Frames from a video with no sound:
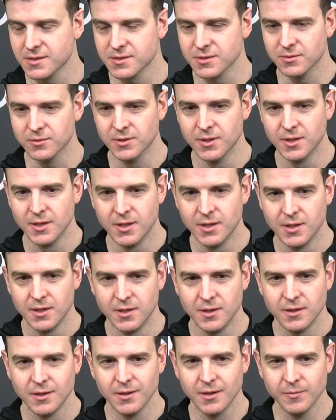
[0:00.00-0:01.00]
So
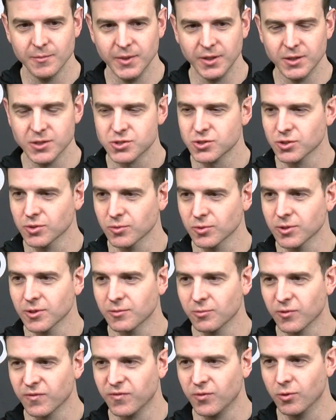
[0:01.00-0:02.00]
making sure we're
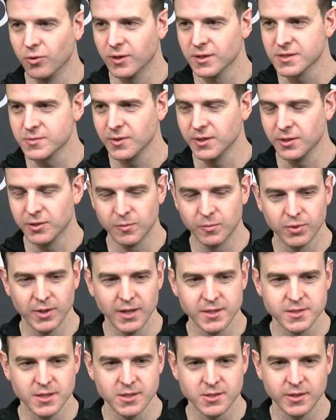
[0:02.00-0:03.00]
focused. We had a good
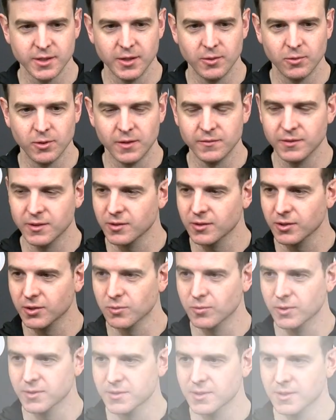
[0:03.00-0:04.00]
practice yesterday, and we'll have another good one